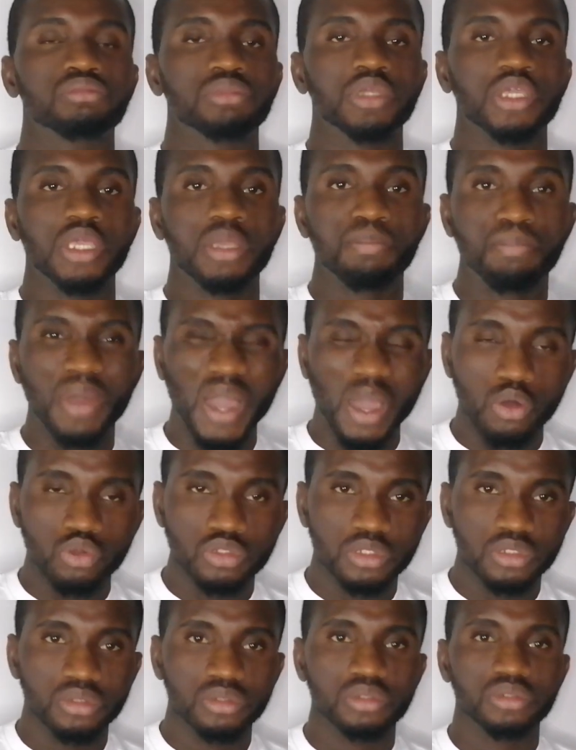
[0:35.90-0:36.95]

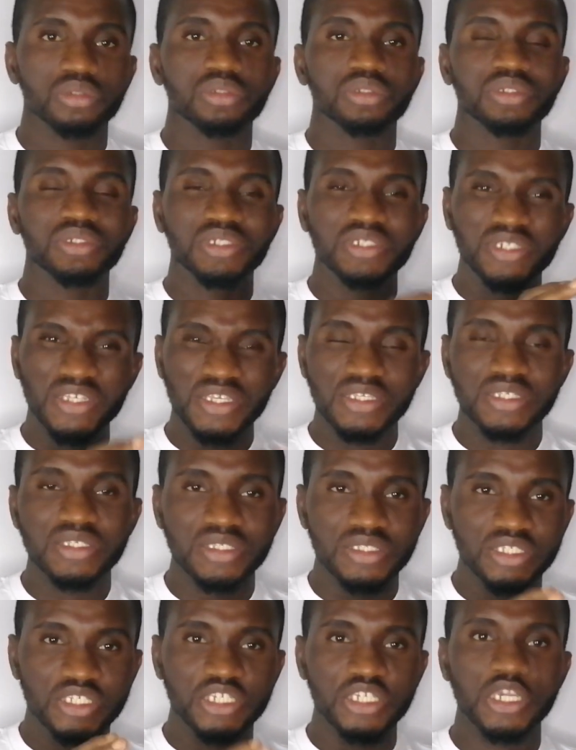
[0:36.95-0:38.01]
about this
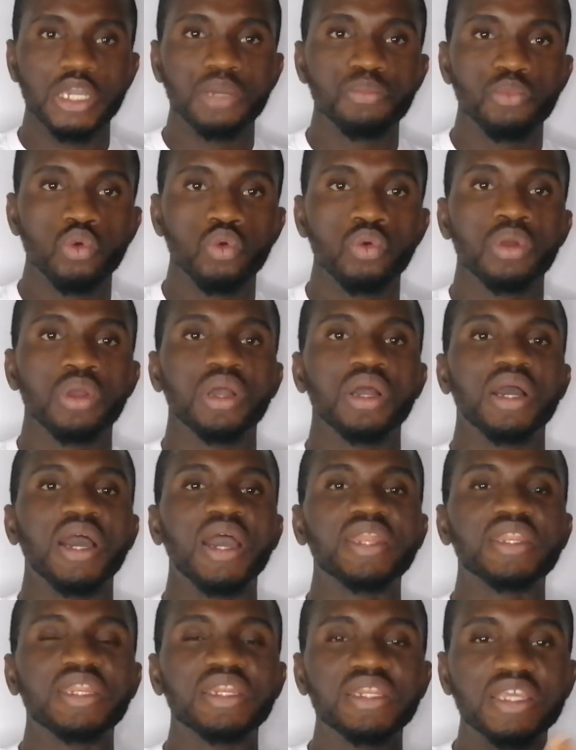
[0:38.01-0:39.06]
GMO
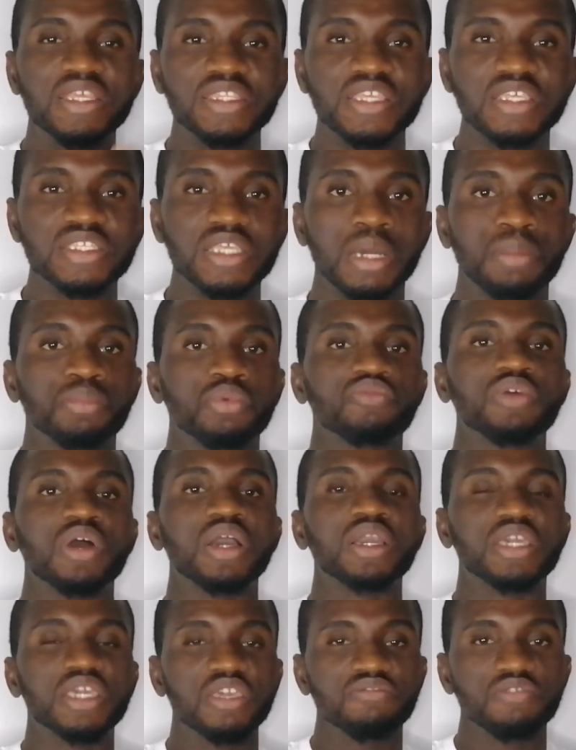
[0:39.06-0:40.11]
and the latest
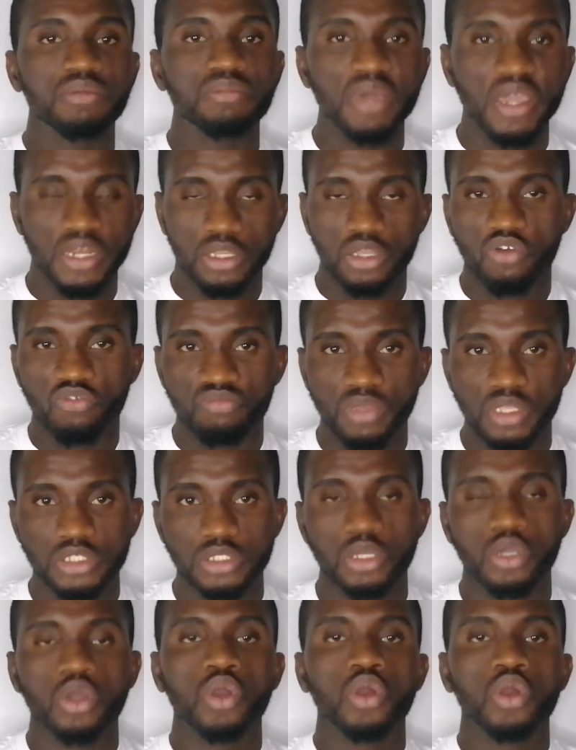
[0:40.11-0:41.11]
approval given by the government.